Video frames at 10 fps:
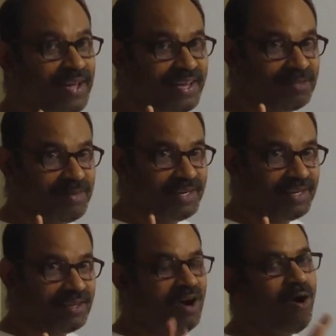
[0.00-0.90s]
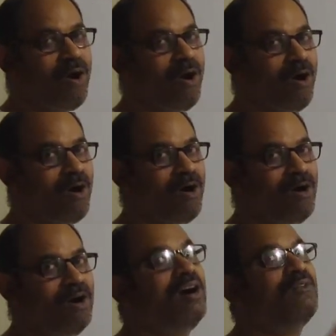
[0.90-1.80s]
of arithmetic
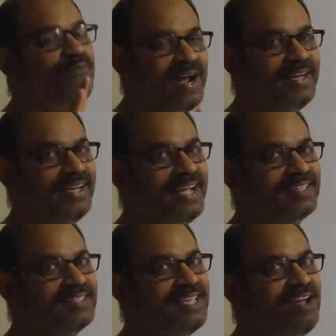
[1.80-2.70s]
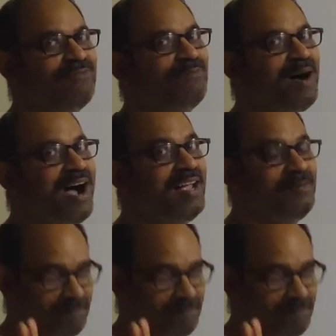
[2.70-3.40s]
or finding HCF by